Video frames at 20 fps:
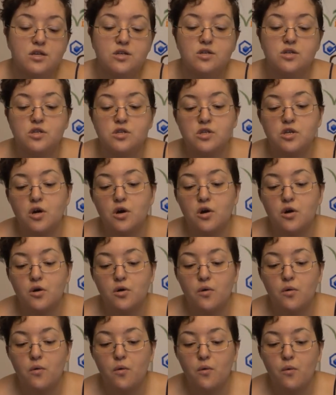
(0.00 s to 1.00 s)

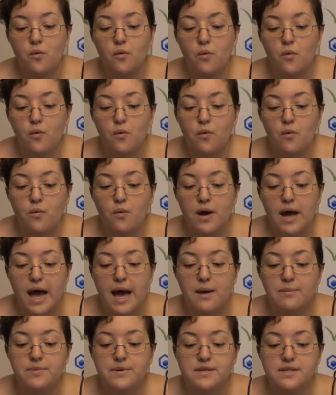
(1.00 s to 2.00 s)
So what
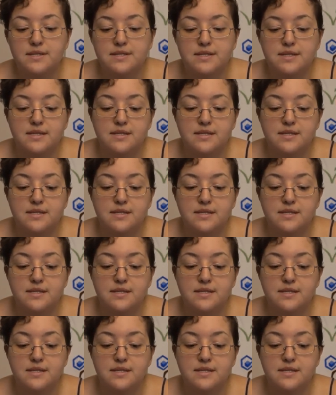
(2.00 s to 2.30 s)
happens